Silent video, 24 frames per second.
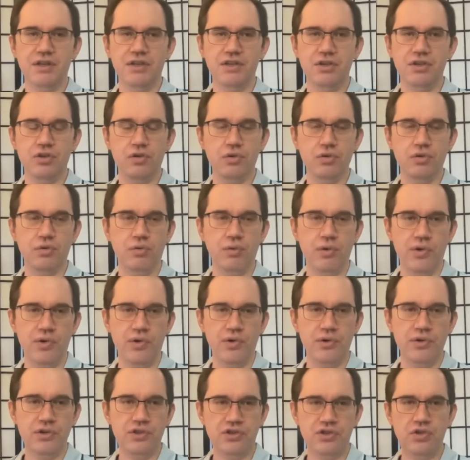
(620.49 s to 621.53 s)
to
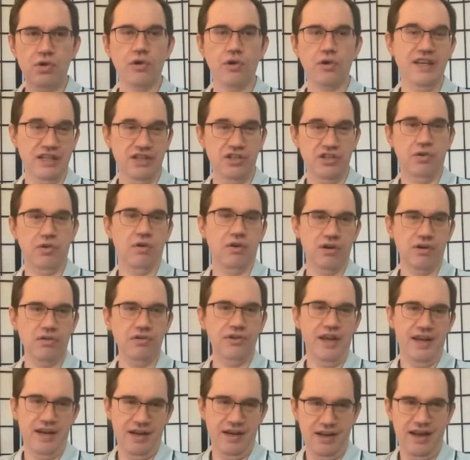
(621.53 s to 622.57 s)
store historical
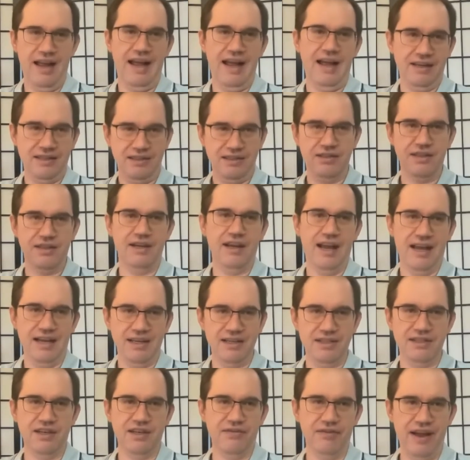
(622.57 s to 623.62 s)
data as
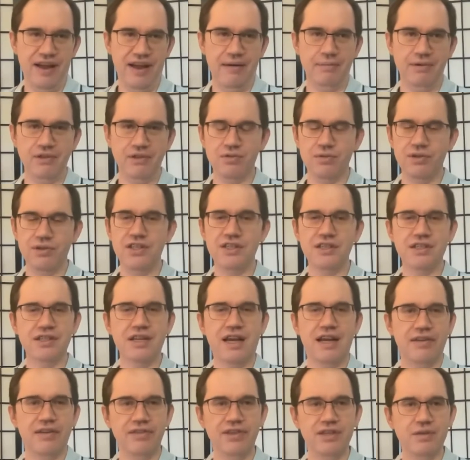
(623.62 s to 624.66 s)
stuff happens, which is
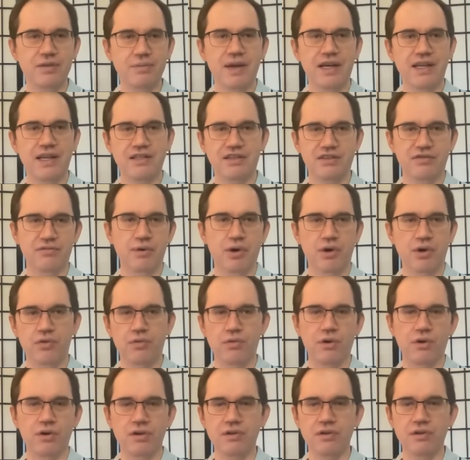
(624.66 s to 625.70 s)
kind of this best of both
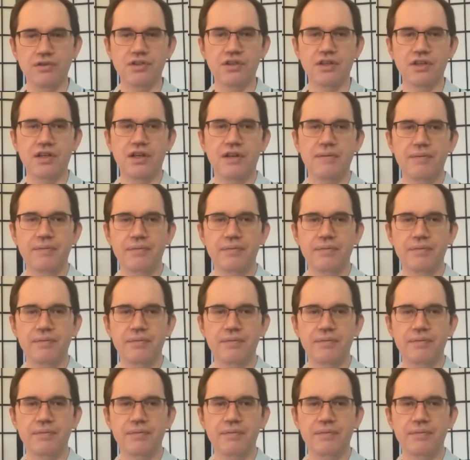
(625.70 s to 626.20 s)
worlds